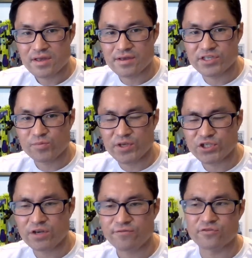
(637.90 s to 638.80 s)

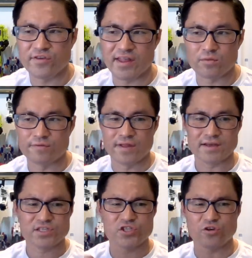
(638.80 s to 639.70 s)
especially if you're dealing with
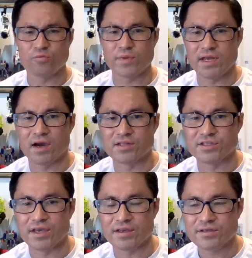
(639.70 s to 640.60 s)
like so many
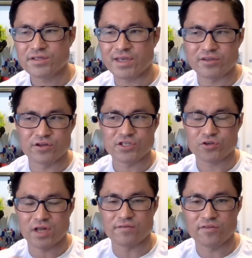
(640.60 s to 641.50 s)
ideas and you just
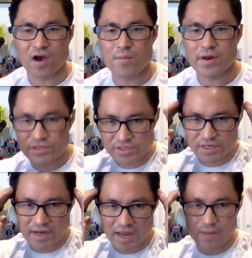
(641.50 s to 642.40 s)
don't have the time, and it's just
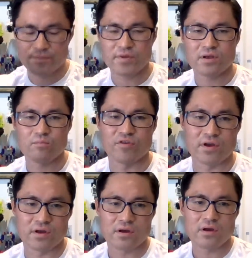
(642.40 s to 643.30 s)
going to help
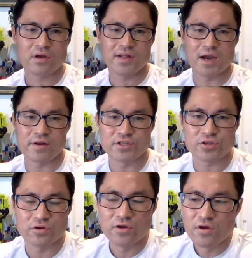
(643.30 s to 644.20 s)
bring clarity.
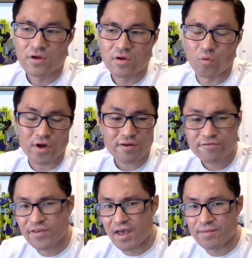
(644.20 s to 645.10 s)
So what
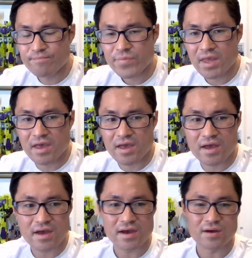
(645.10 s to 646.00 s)
I've done
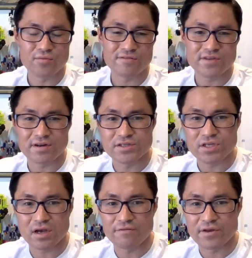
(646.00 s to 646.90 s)

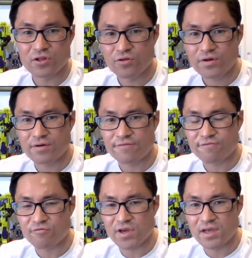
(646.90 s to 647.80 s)
is I've included a
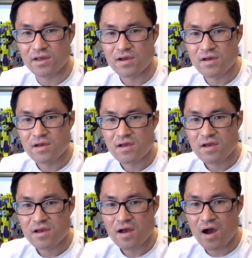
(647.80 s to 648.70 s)
free
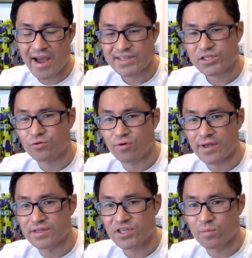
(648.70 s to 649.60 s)
ICE
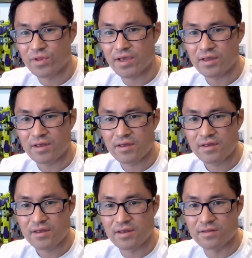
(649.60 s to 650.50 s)
scoring template
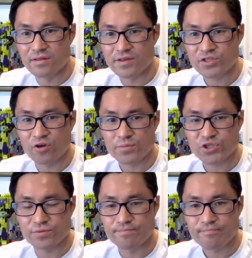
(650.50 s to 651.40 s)
in the
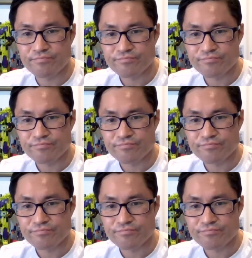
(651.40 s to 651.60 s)
description,